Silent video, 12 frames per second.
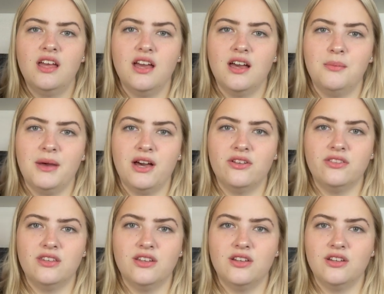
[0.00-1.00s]
about
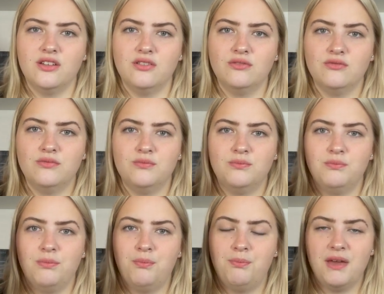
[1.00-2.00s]

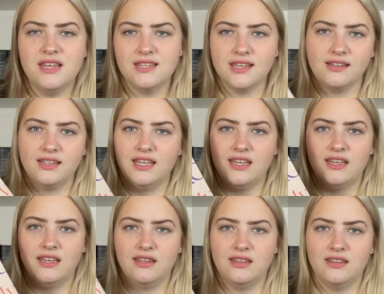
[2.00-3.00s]

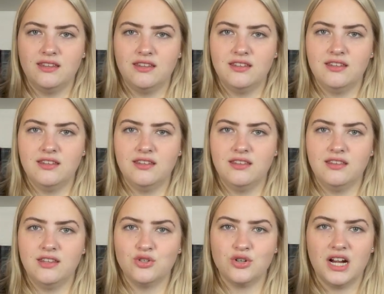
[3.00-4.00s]
basically
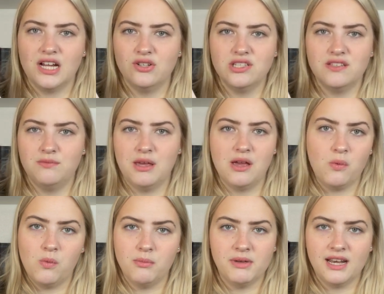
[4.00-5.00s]
the trials of being a
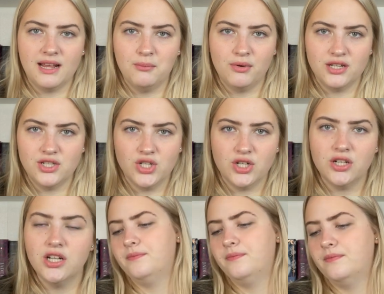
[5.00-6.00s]
woman, I'm pretty sure,
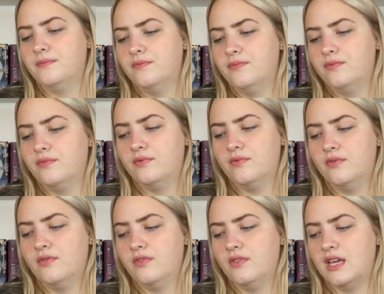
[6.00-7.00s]

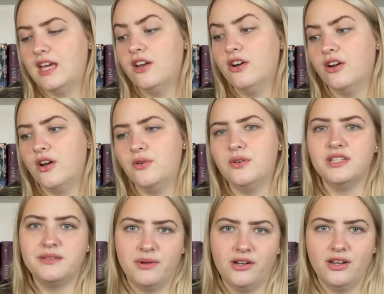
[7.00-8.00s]
and her own
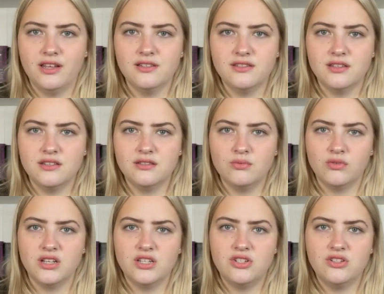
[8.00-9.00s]
experiences,
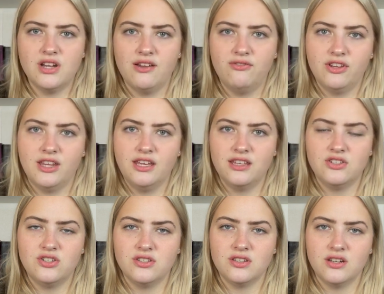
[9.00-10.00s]
which I feel like it's
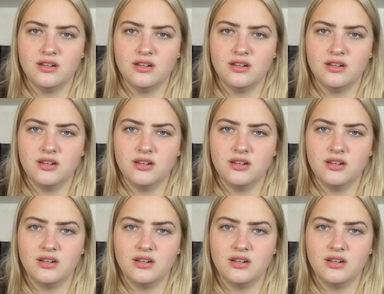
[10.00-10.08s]
just